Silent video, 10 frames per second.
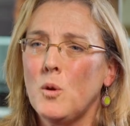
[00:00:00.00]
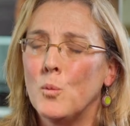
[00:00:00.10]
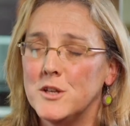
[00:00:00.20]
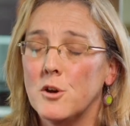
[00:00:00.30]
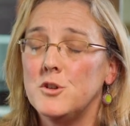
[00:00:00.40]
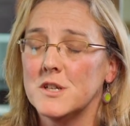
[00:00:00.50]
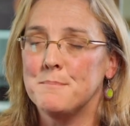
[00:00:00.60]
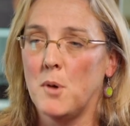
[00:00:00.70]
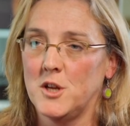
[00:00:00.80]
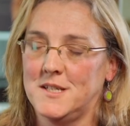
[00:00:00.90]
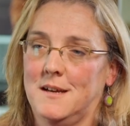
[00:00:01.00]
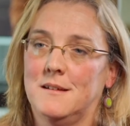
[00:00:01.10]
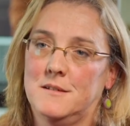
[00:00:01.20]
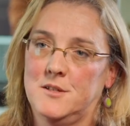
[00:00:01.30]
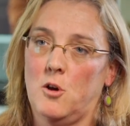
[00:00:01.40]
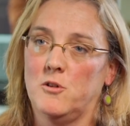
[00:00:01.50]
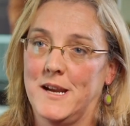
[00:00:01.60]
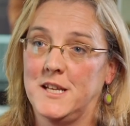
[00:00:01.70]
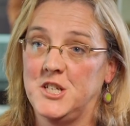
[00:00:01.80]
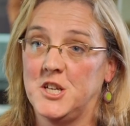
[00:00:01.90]
We don't just monitor solar
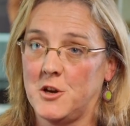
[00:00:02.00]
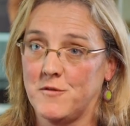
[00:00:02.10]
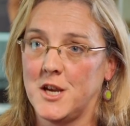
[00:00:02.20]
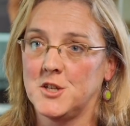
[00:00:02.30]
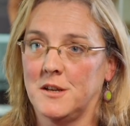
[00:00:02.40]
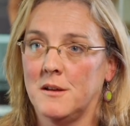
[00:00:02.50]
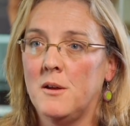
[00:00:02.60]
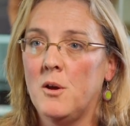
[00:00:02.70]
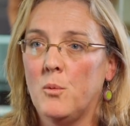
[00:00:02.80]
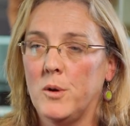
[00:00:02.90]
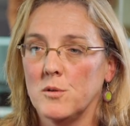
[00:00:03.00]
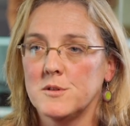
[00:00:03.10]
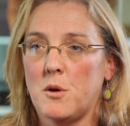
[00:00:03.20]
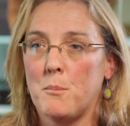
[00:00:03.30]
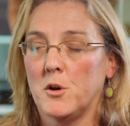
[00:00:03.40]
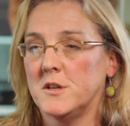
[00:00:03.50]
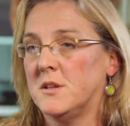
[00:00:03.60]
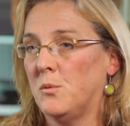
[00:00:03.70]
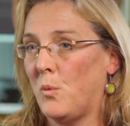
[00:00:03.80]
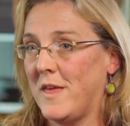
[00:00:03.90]
energy generation, we also
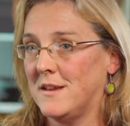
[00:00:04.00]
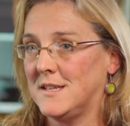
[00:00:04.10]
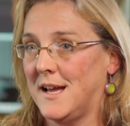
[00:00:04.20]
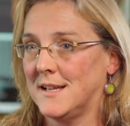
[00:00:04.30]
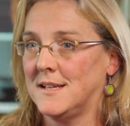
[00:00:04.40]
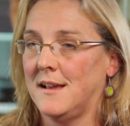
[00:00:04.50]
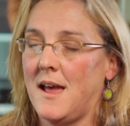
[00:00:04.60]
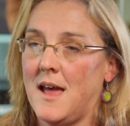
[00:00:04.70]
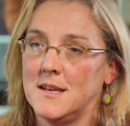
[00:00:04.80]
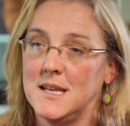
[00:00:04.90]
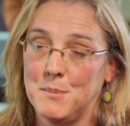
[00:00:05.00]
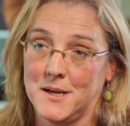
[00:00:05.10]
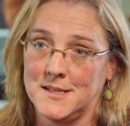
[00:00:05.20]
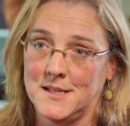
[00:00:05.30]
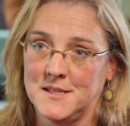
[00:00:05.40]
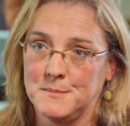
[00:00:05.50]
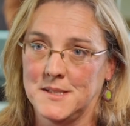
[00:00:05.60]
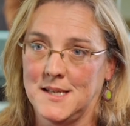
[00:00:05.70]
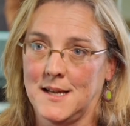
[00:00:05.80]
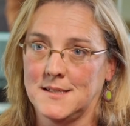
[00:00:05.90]
monitor weather data and nearby systems
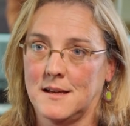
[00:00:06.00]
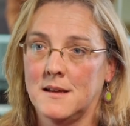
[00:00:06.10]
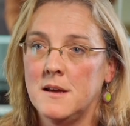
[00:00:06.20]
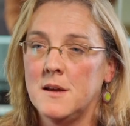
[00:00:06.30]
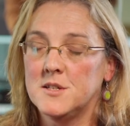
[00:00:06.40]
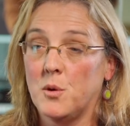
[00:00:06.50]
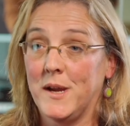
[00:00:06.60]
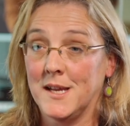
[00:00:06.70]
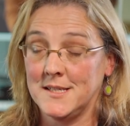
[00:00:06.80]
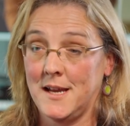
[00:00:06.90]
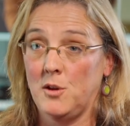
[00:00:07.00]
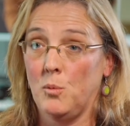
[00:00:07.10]
data. So we can tell you